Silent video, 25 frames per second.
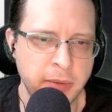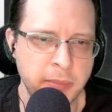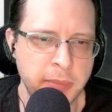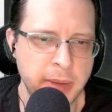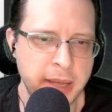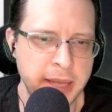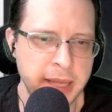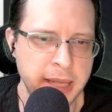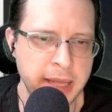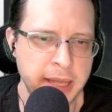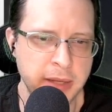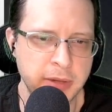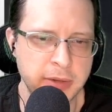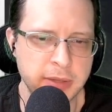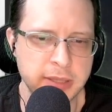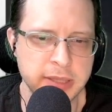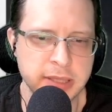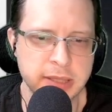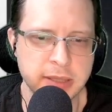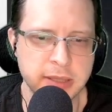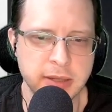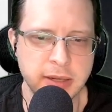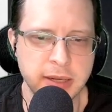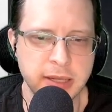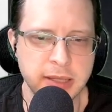by
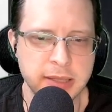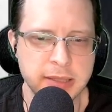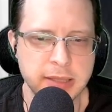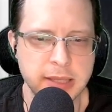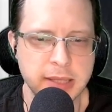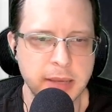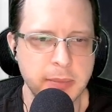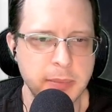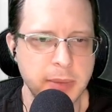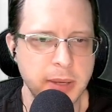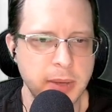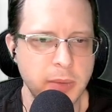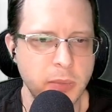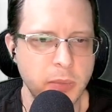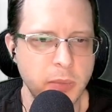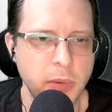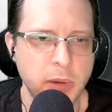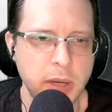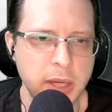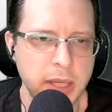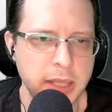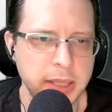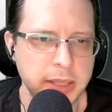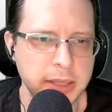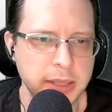increasing their insight by
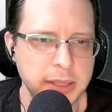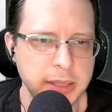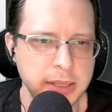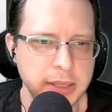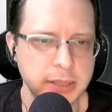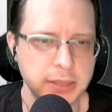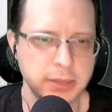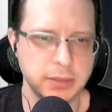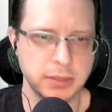1.